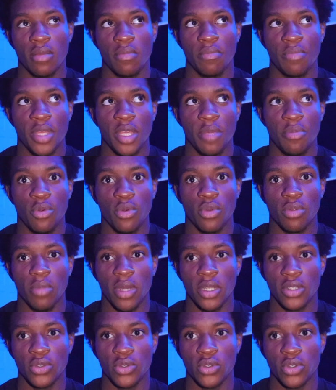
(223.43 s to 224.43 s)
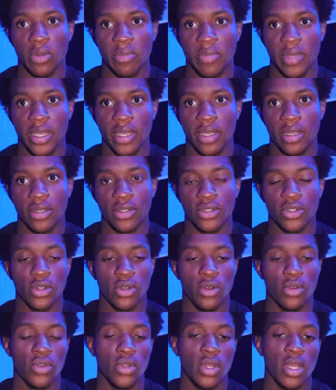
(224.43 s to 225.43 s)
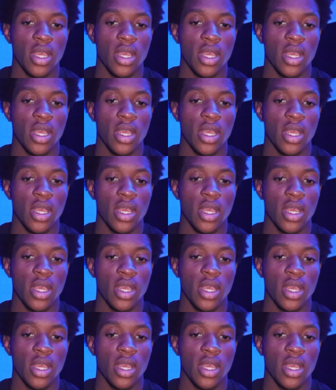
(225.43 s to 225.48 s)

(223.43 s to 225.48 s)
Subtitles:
people with muscles are big. So